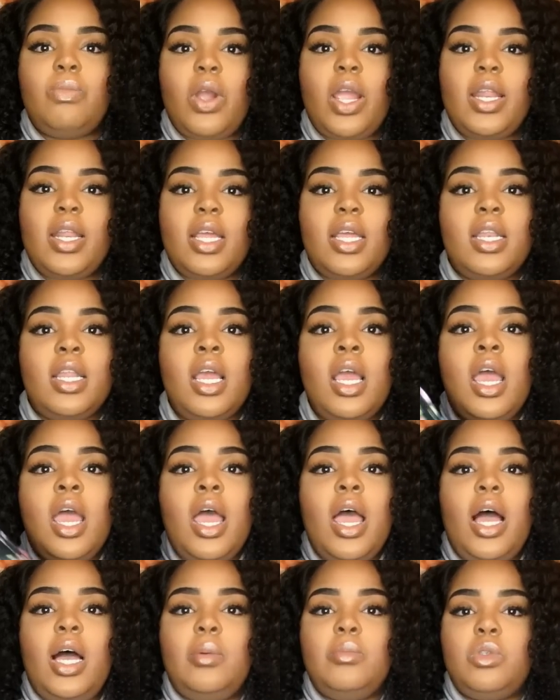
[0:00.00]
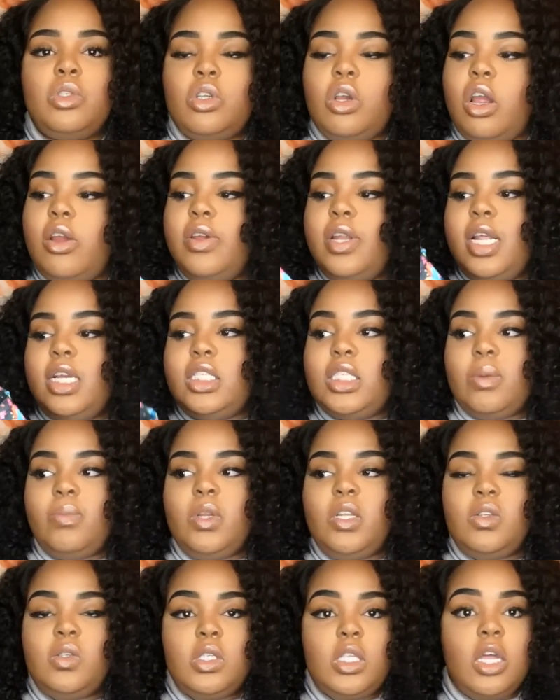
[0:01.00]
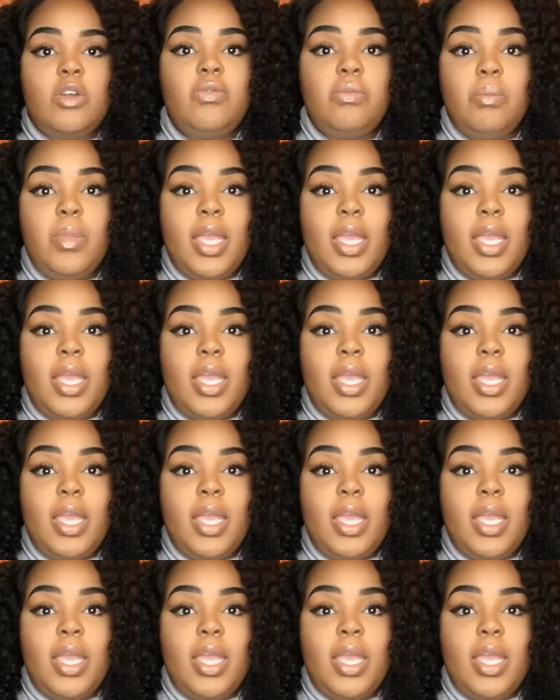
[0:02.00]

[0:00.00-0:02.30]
right in. I'm sorry that some of this stuff